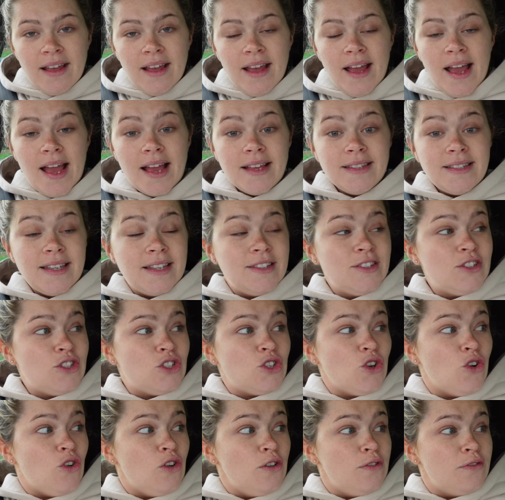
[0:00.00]
has in
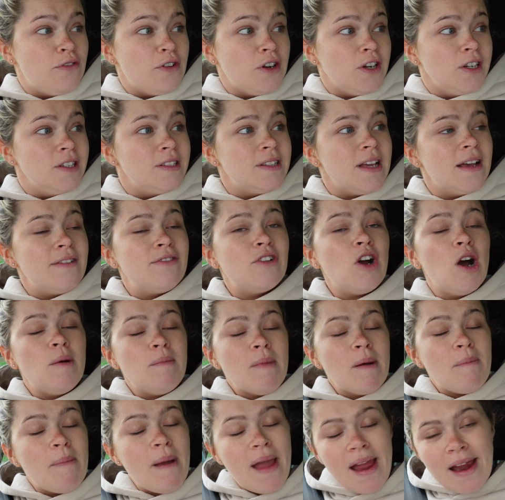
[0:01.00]
store for us. I've got
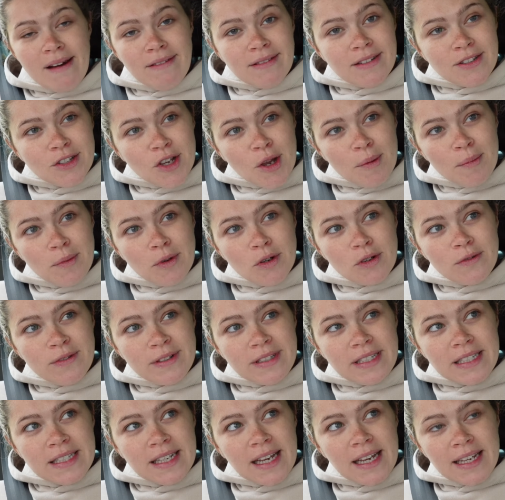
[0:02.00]
my parents coming over
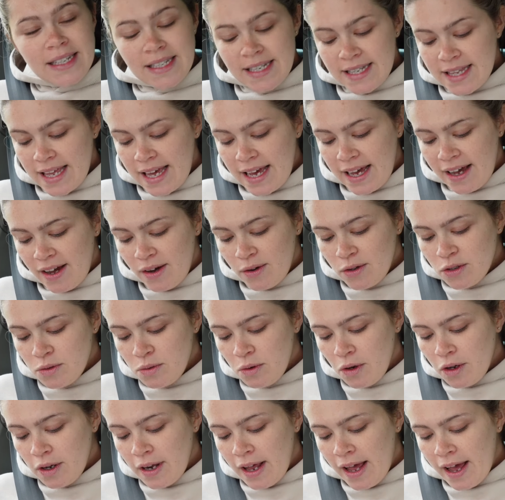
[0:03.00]
tonight to the house. We're
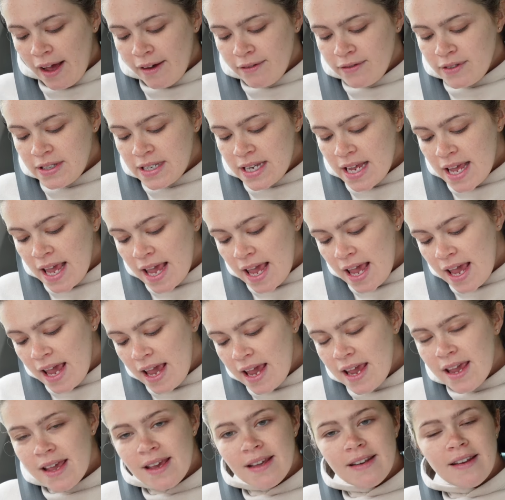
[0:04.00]
going to have
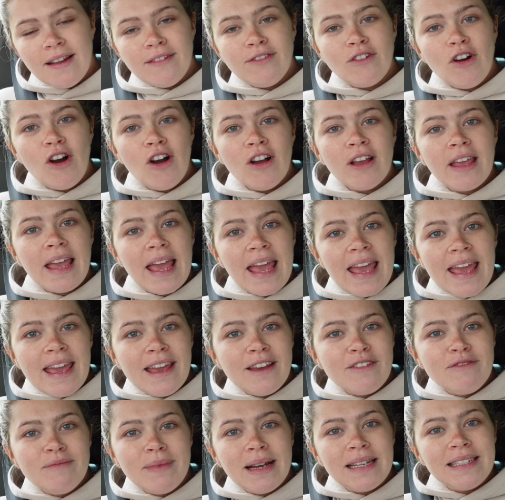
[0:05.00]
tea and I've got a cake
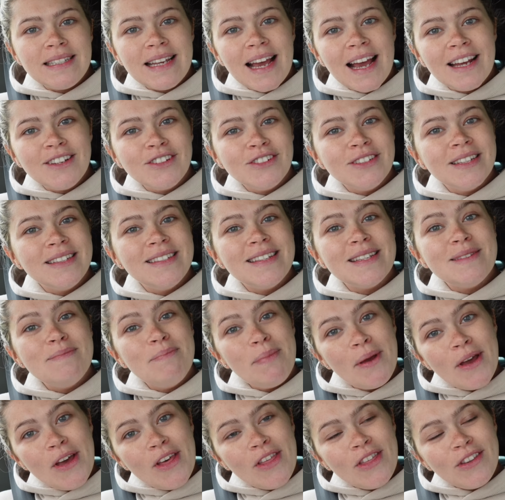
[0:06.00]
for my dad because it's his
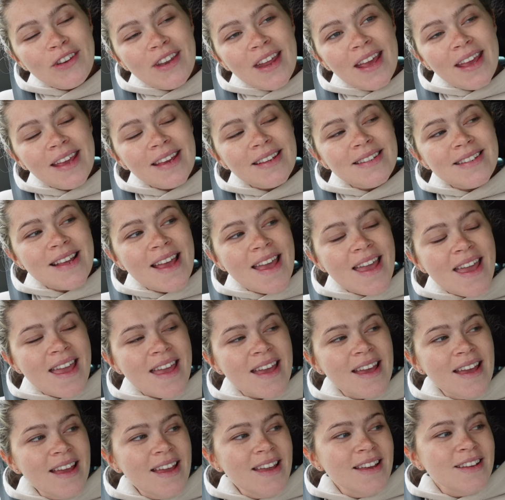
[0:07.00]
birthday today.
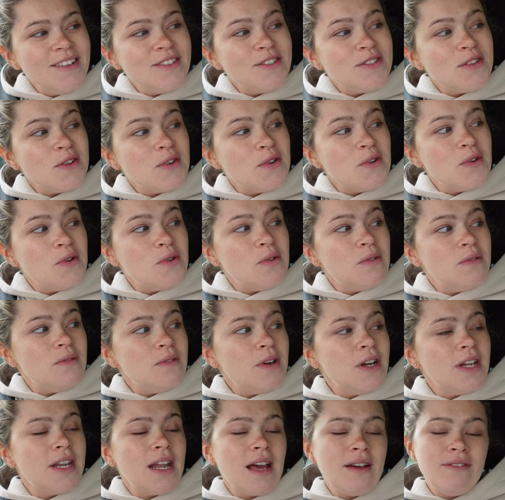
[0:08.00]
So we're
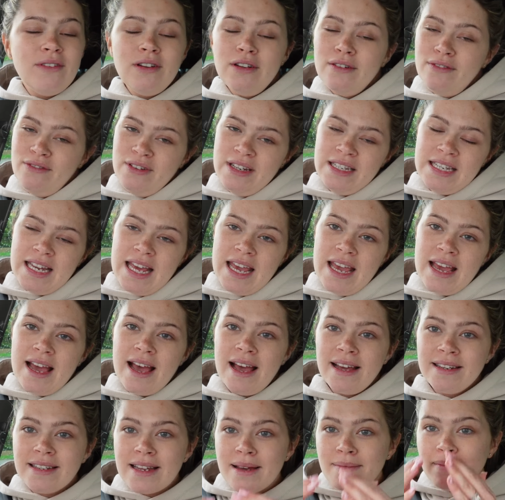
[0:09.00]
going to have a lovely day
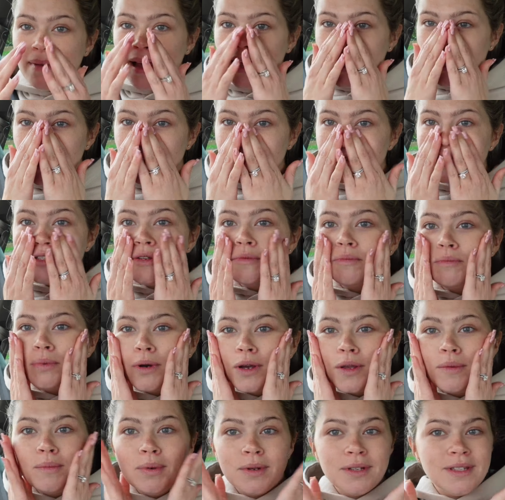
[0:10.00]
and I might at some
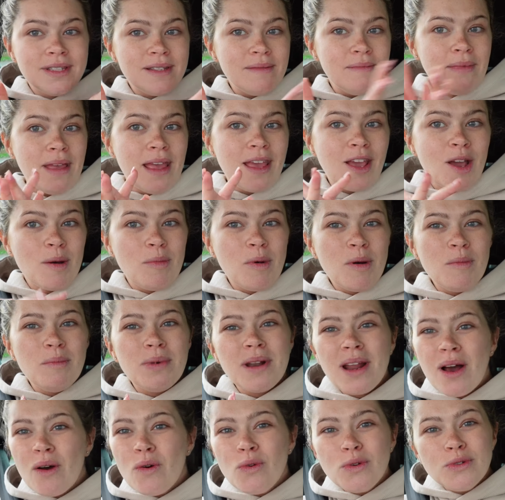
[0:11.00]
point put some makeup on, but
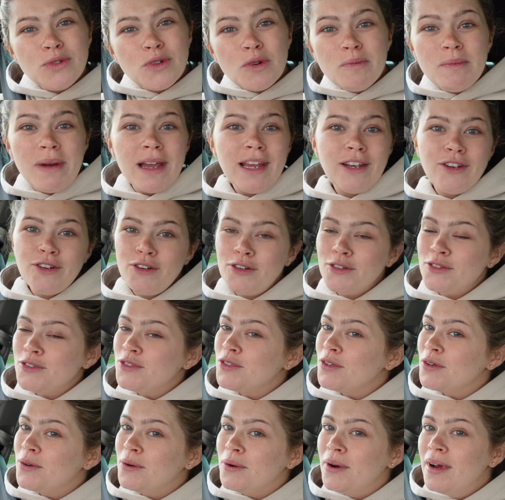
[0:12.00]
I also might not.
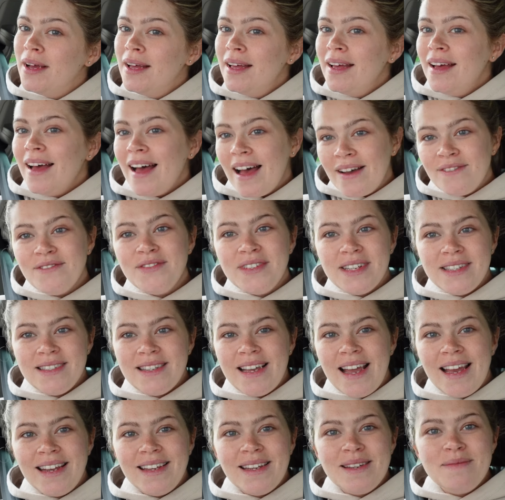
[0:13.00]
So haven't
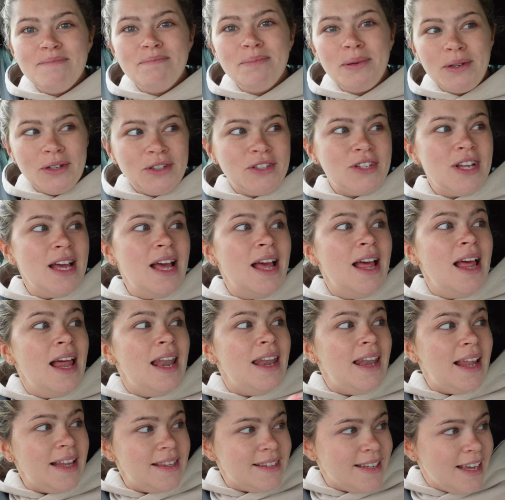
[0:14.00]
decided, but
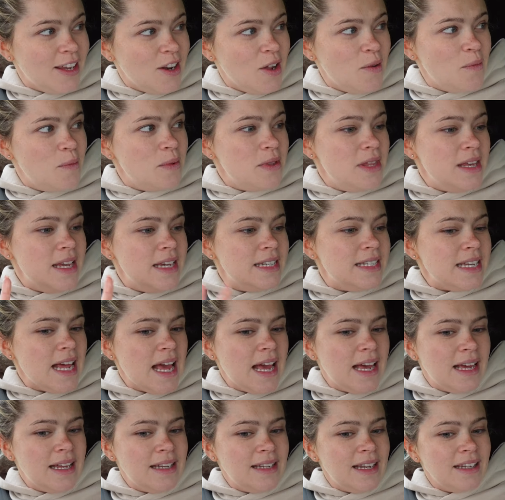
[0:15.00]
let's get on with it
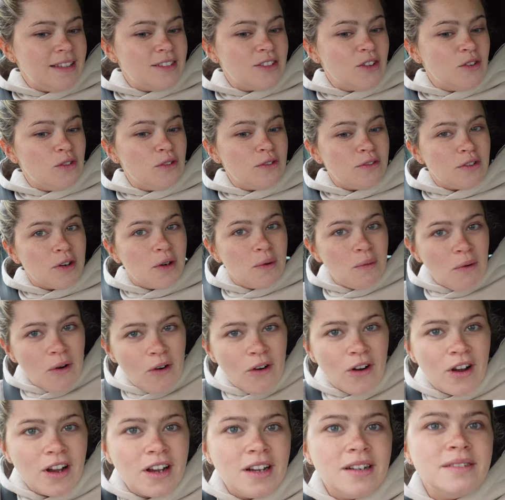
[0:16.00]
and let's go for a
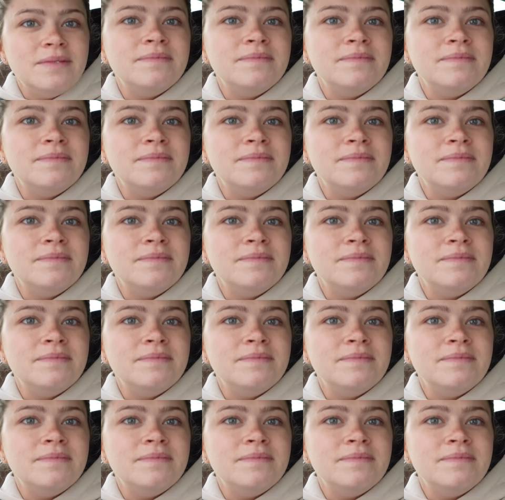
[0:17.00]
walk.